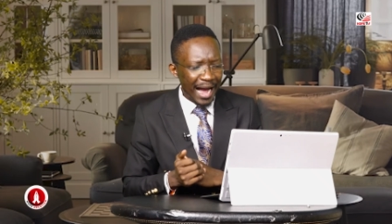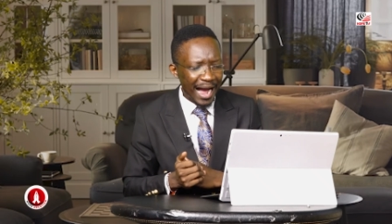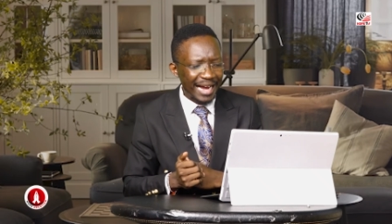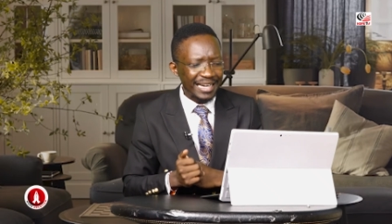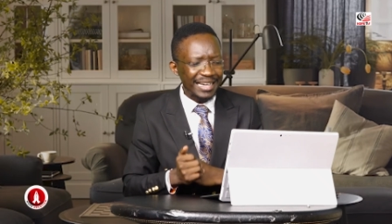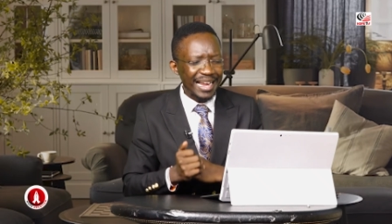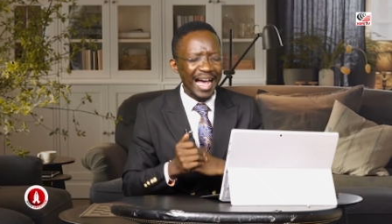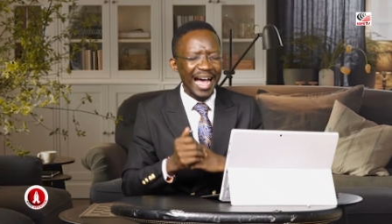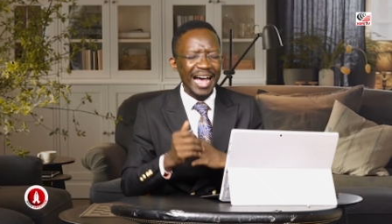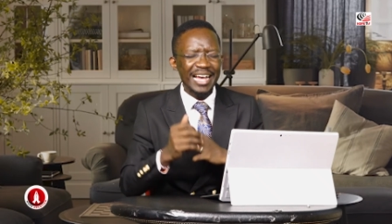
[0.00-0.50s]

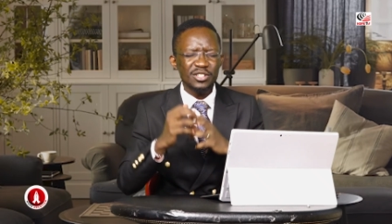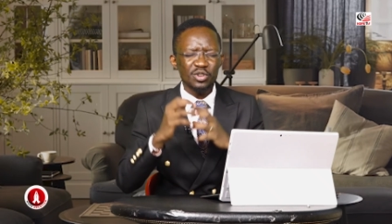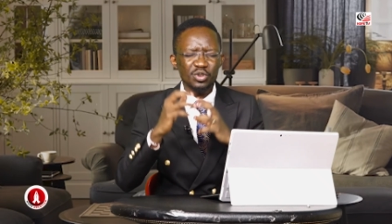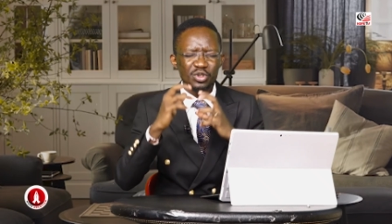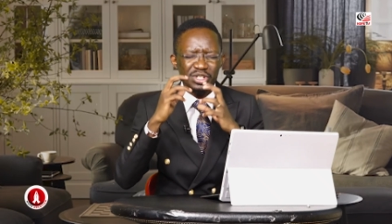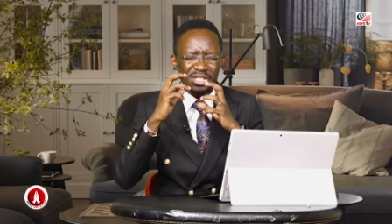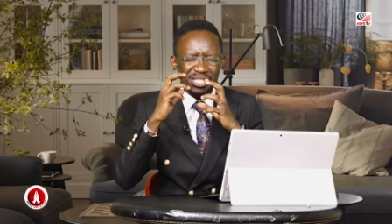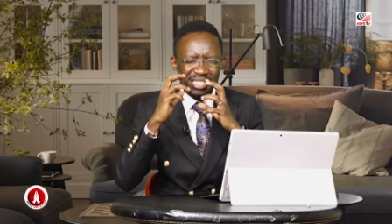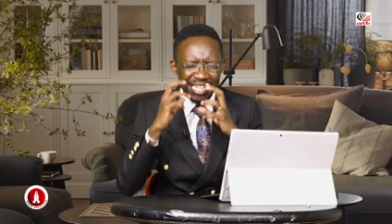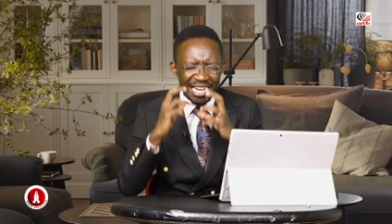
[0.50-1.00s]
and
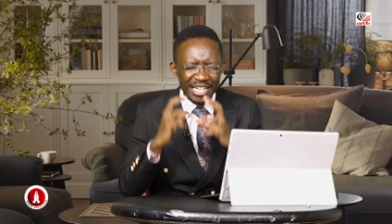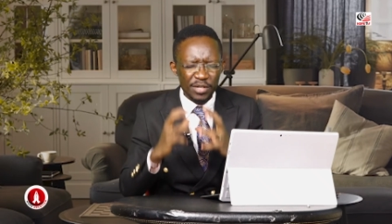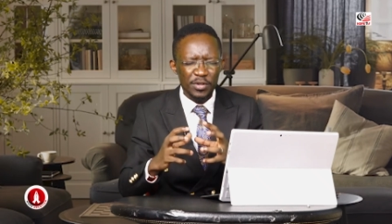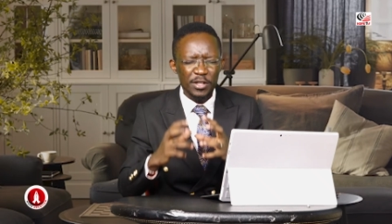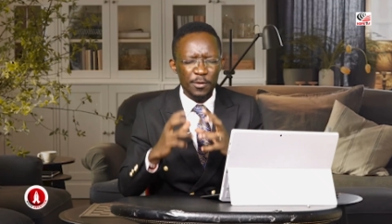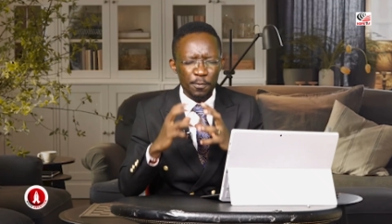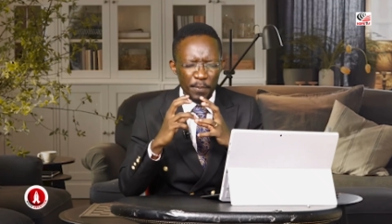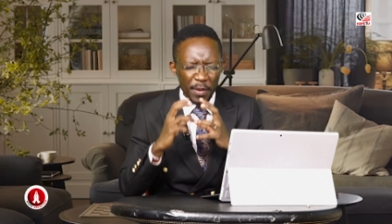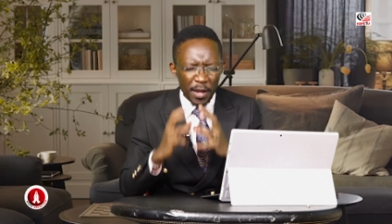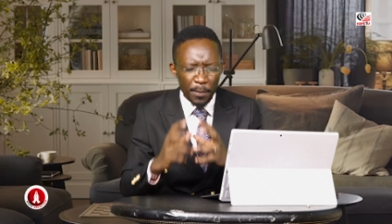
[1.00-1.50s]
associate
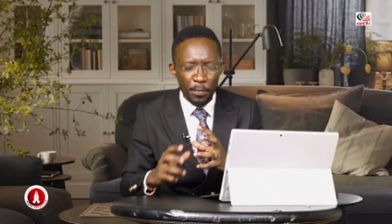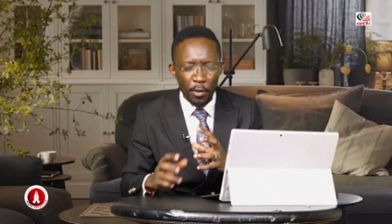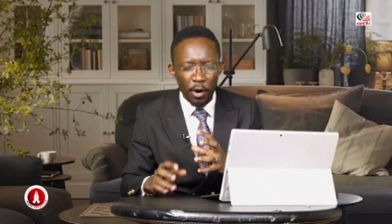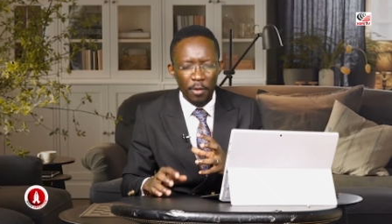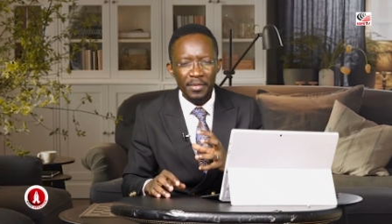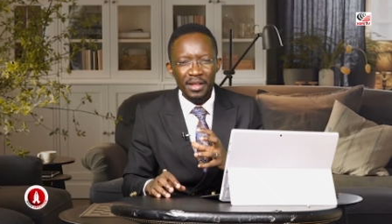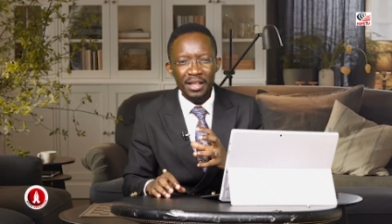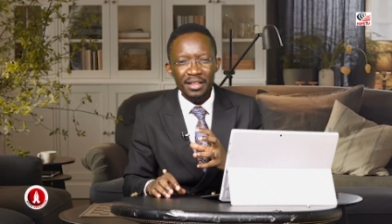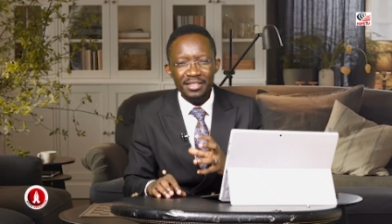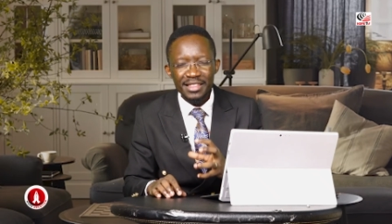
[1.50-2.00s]
with people